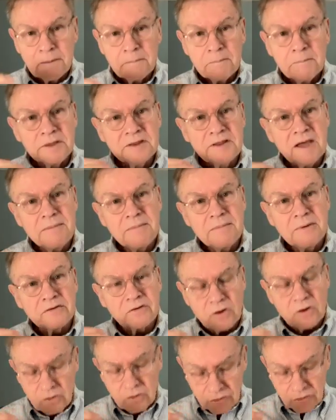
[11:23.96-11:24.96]
But they must
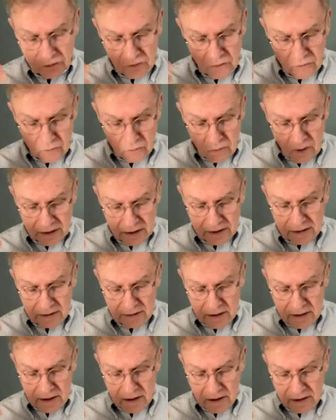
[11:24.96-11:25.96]
also
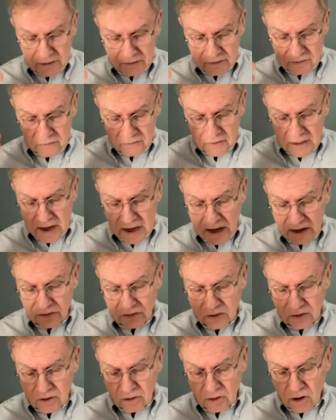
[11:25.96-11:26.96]
recognize the
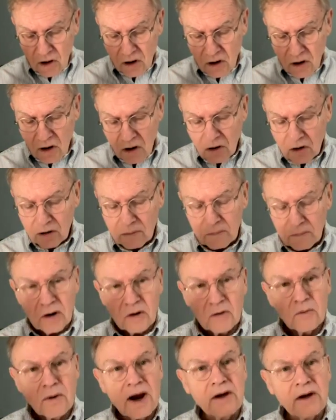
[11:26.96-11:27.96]
ethical harm
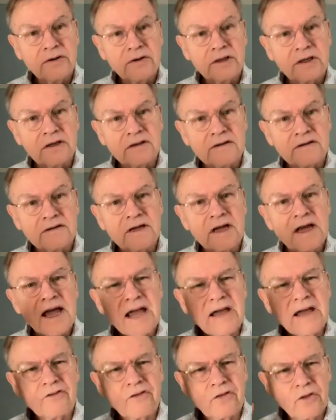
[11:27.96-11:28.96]
around us
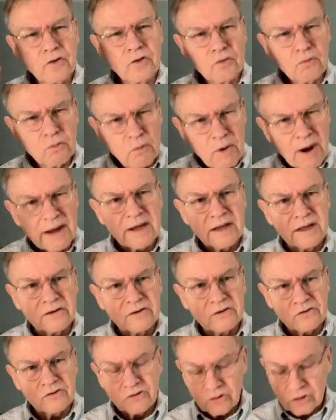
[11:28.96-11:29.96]
as the
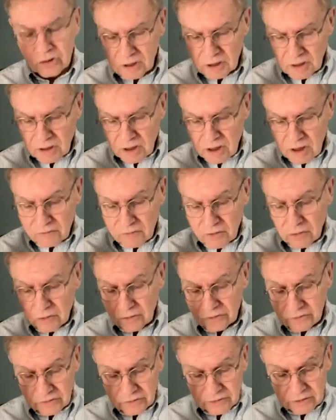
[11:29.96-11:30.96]
wreckage of
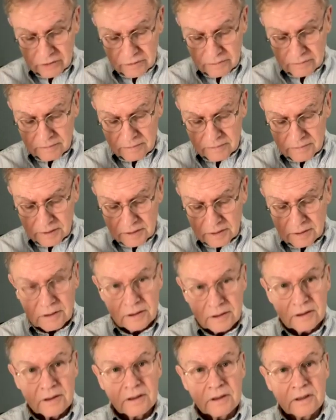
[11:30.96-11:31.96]
Christendom.
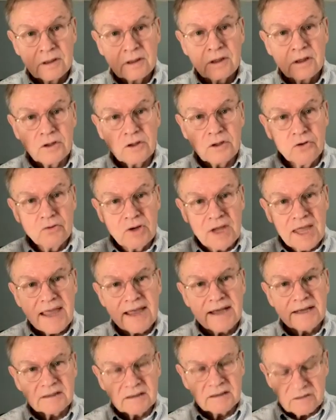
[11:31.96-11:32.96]
You
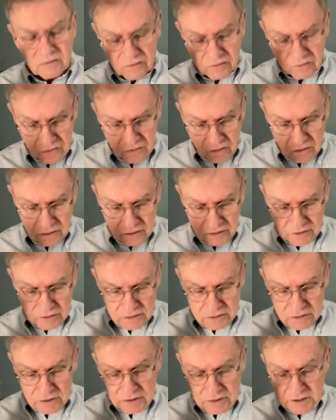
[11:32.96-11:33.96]
can't start
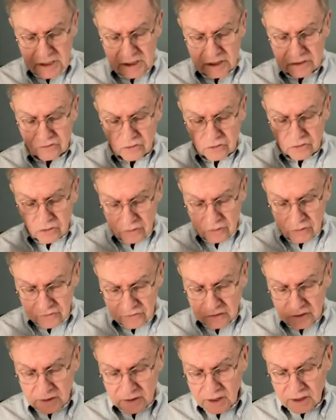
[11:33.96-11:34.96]
to teach
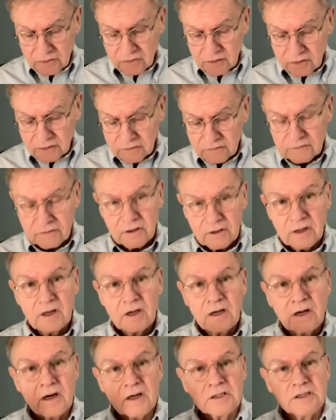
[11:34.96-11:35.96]
Christian ethics
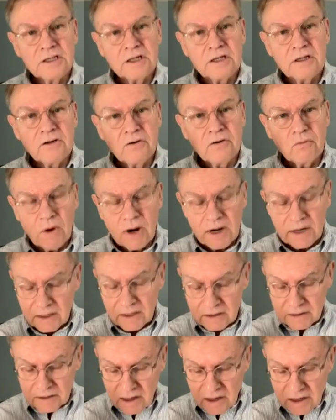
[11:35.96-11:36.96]
until you
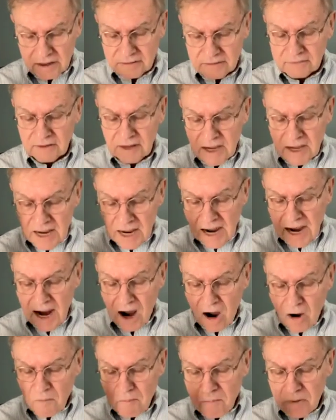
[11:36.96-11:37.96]
recognize
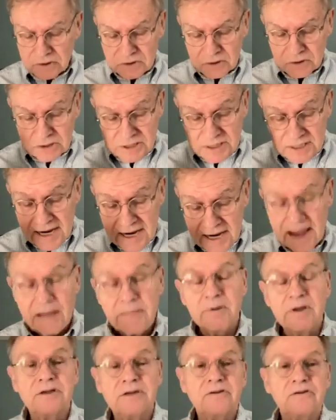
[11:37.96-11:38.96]
how much
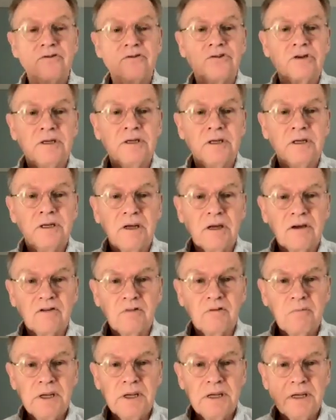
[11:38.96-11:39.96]
damage has
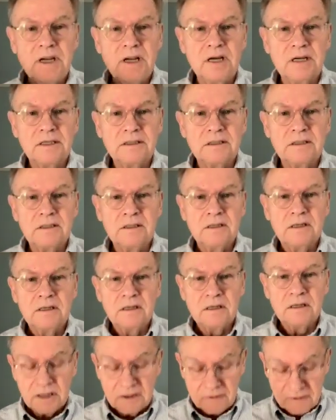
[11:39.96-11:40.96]
been done
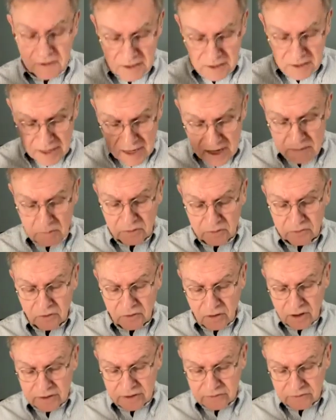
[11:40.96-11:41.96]
in the name of
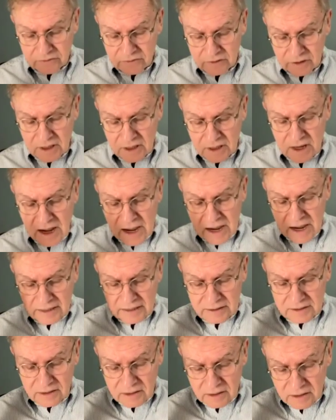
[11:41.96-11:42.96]
Christ
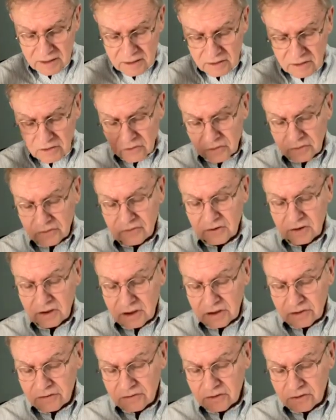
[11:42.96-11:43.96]
and Christian
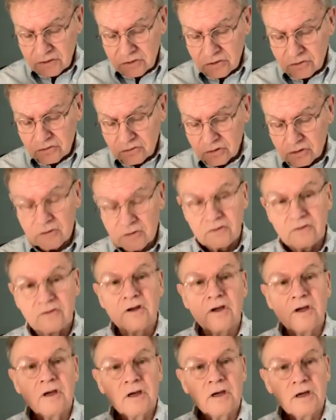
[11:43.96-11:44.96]

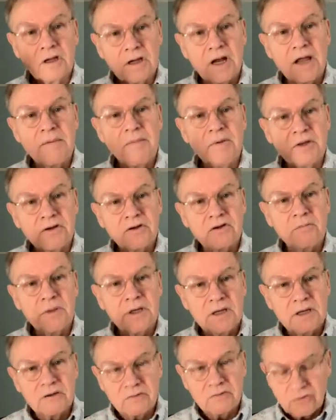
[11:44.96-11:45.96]
institutions claiming to be
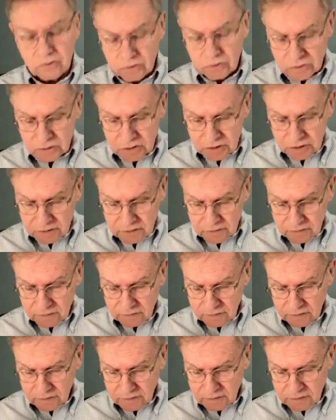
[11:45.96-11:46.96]
his churches.